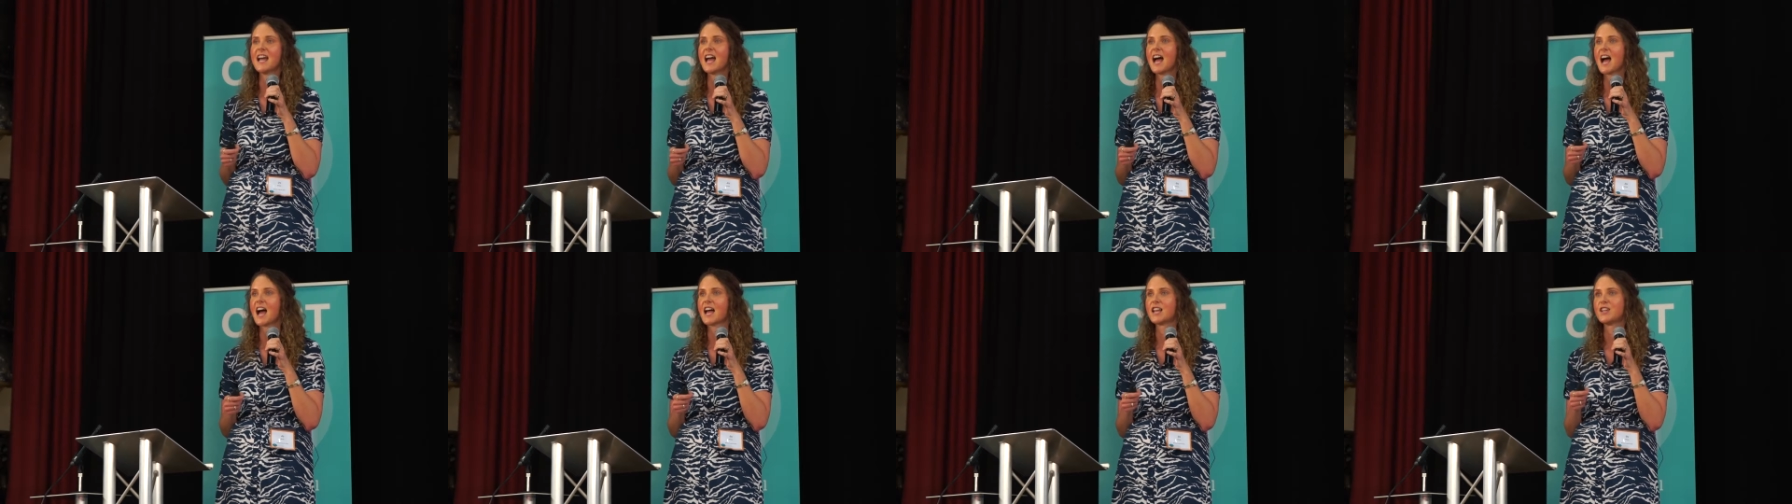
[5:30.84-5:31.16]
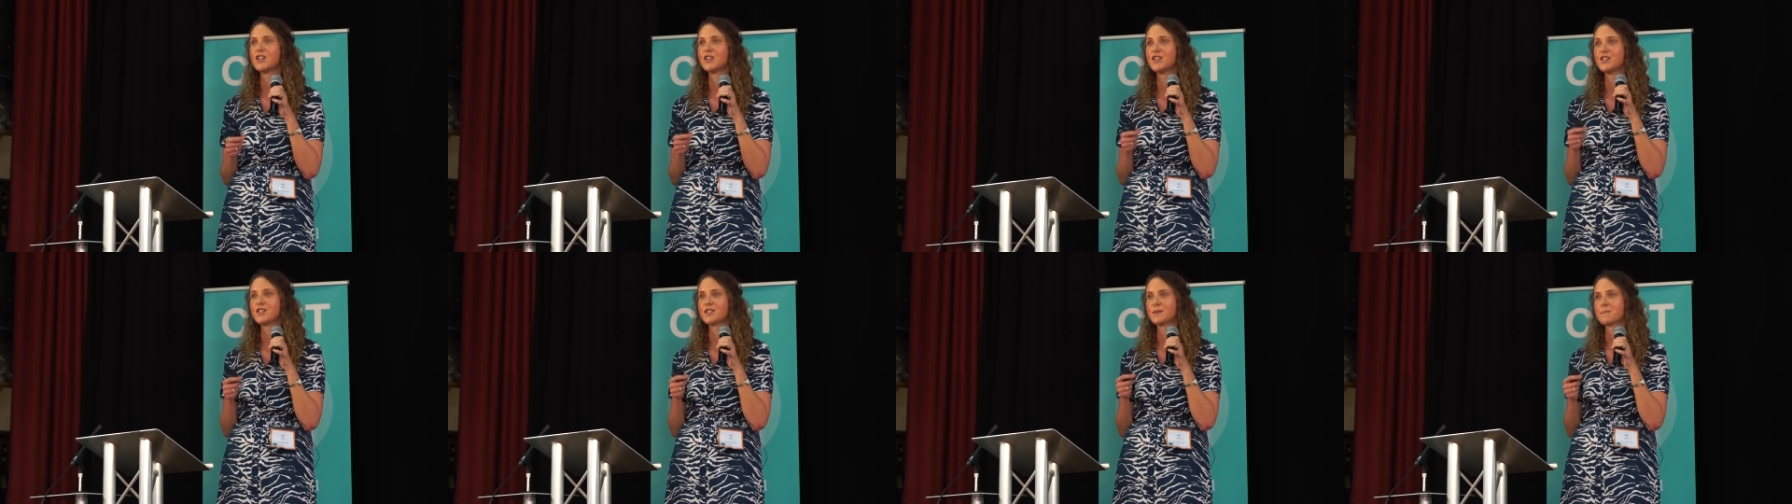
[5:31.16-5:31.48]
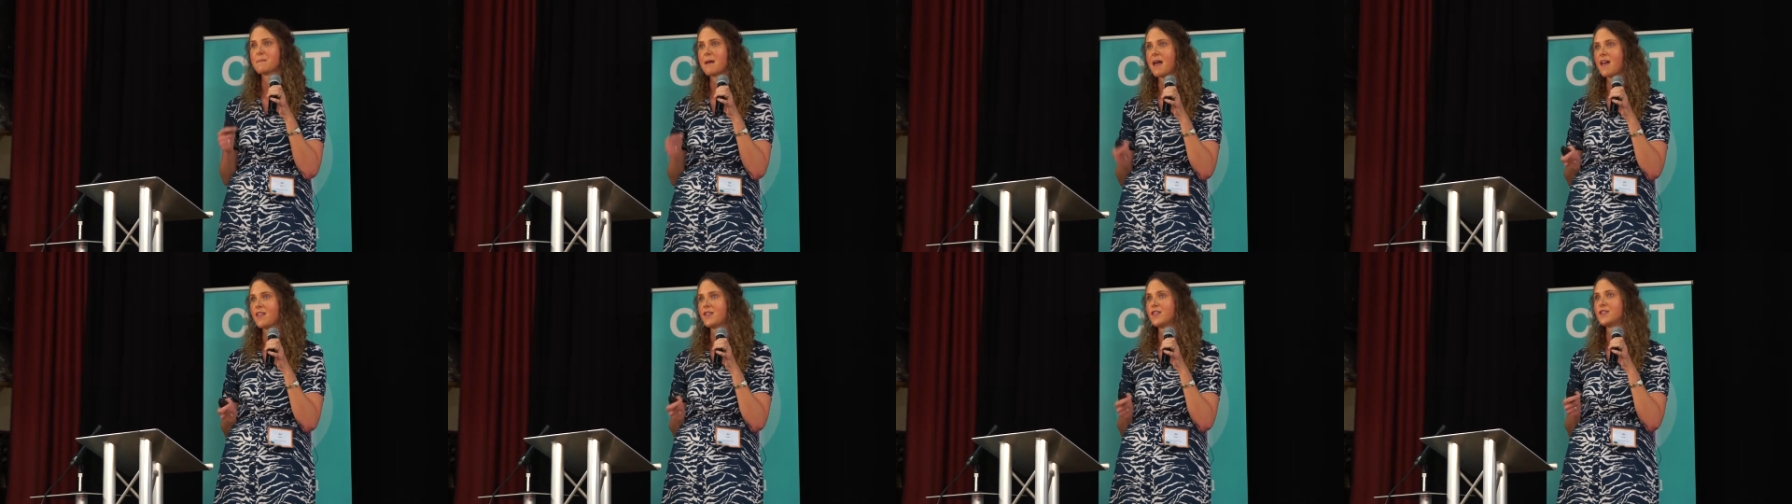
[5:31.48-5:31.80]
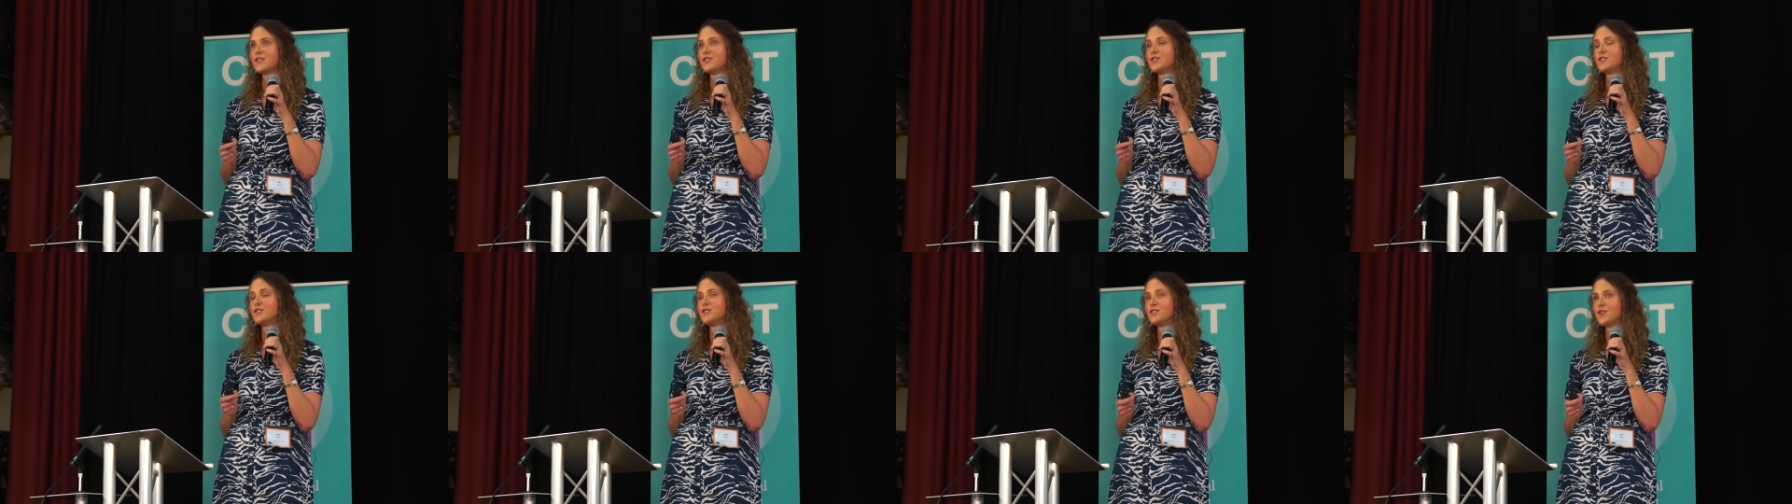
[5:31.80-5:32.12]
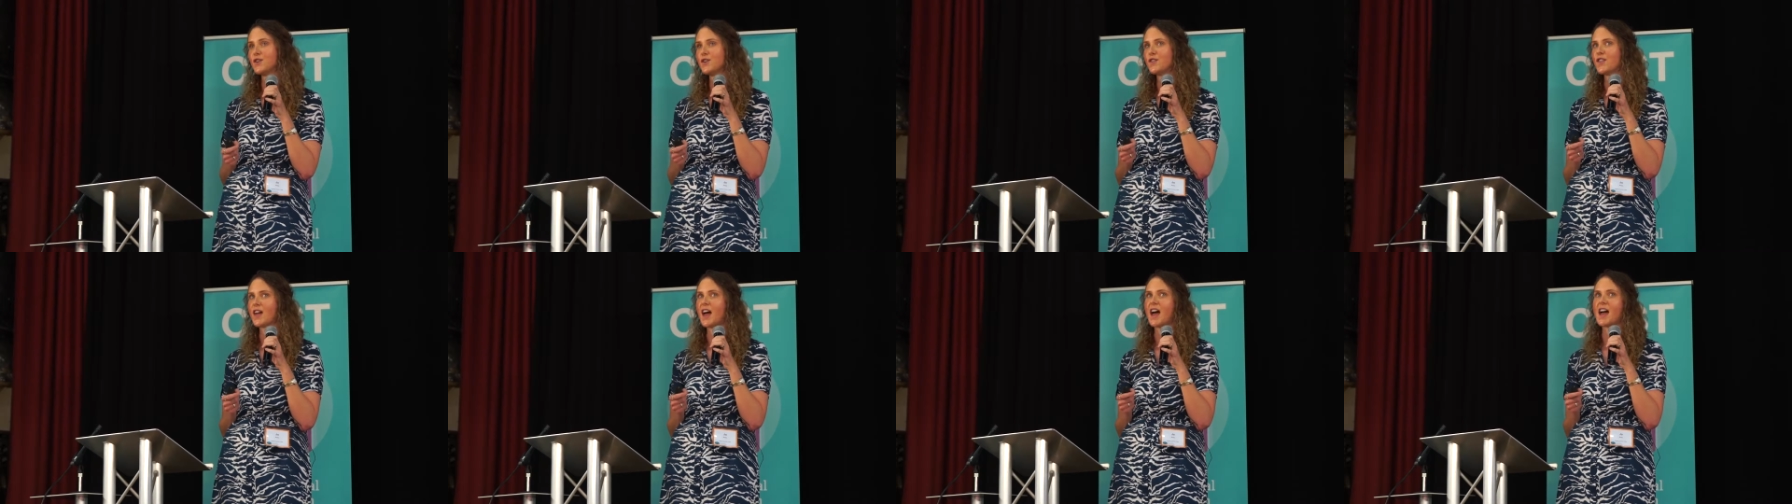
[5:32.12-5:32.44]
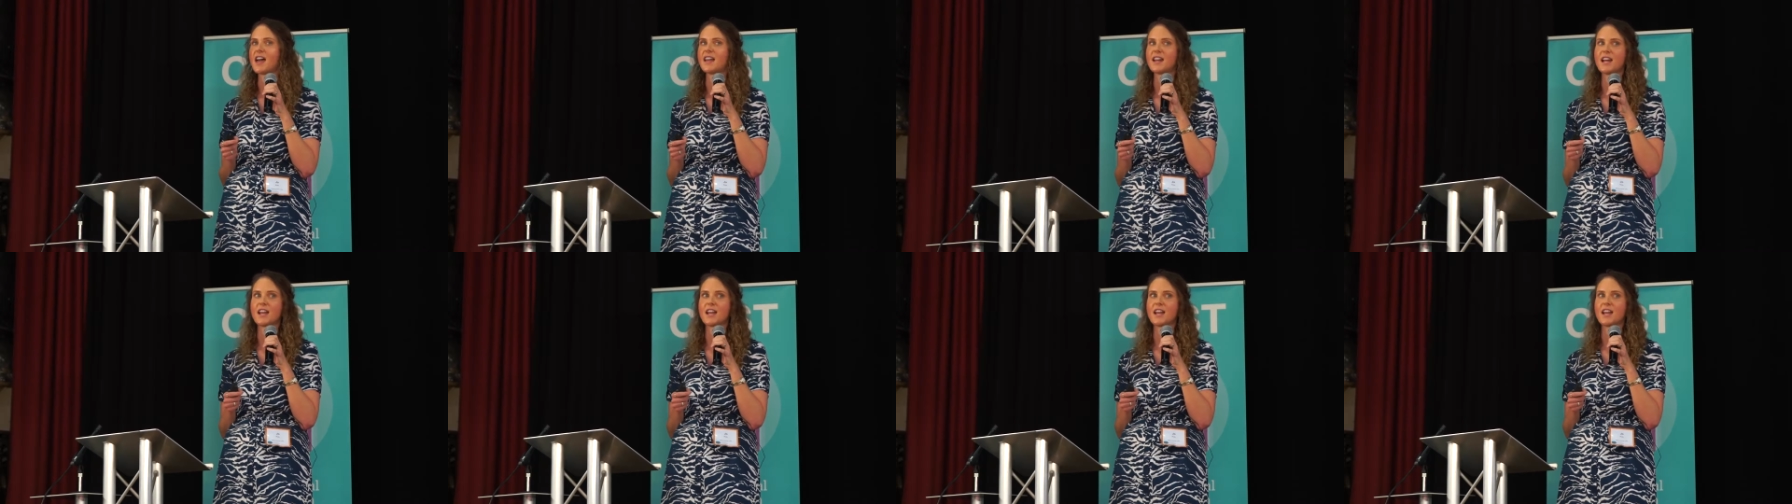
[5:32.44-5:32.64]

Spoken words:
And you need a method to do that,